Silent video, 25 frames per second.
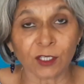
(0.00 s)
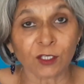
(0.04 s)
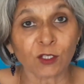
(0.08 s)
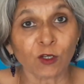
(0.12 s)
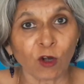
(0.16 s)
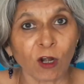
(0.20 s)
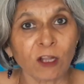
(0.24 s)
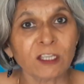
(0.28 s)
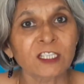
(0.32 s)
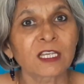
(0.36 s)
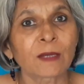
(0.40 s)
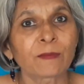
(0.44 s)

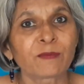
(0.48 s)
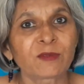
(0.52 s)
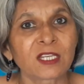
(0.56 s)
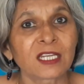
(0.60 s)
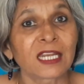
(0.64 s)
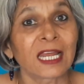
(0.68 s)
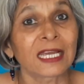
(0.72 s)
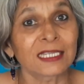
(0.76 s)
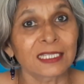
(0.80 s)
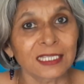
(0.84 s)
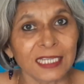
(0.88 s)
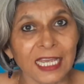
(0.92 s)

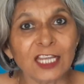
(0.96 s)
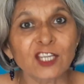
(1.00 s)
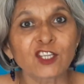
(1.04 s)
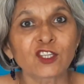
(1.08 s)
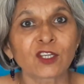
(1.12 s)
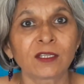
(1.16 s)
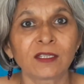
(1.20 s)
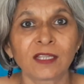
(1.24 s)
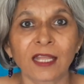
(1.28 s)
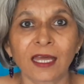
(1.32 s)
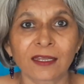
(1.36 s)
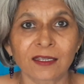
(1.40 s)

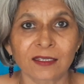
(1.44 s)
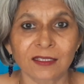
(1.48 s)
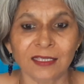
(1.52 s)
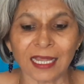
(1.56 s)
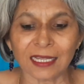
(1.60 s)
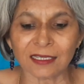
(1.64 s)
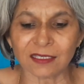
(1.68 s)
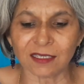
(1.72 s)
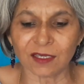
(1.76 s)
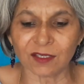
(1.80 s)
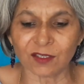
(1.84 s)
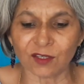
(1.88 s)
cross-subsidization that is
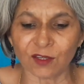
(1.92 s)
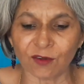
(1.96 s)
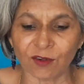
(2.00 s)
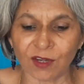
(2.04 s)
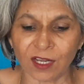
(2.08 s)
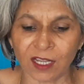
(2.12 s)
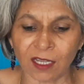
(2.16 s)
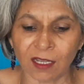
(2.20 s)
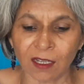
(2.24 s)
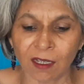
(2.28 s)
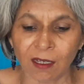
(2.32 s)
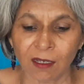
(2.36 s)

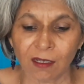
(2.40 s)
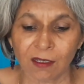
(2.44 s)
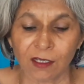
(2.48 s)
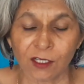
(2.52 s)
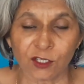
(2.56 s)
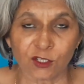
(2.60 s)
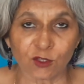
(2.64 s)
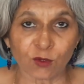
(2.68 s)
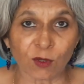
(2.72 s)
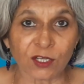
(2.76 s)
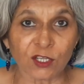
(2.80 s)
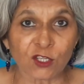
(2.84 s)
necessary
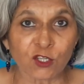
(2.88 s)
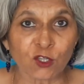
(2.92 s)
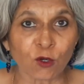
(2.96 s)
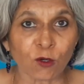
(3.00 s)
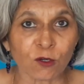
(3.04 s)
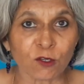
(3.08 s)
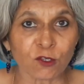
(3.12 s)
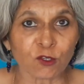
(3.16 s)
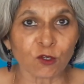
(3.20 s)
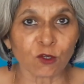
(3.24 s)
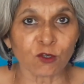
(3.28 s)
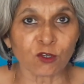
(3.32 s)
to
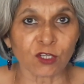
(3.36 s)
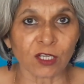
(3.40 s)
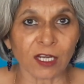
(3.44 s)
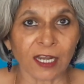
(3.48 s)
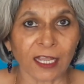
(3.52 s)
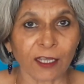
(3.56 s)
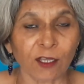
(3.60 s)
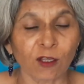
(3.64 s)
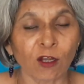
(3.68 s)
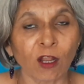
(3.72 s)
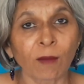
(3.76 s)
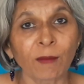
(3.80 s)
ensure social
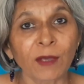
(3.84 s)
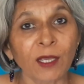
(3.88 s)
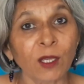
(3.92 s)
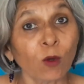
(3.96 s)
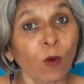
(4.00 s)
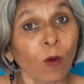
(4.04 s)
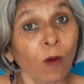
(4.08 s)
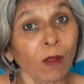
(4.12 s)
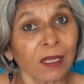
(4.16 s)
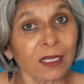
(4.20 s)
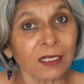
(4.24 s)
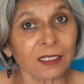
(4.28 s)
economic
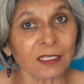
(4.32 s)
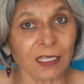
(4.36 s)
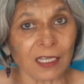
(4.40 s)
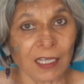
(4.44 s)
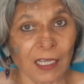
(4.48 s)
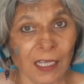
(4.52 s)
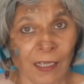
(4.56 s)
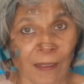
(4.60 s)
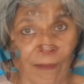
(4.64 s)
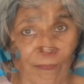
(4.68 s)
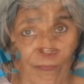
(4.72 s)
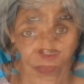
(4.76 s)

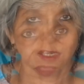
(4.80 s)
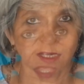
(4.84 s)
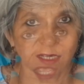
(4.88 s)
quality.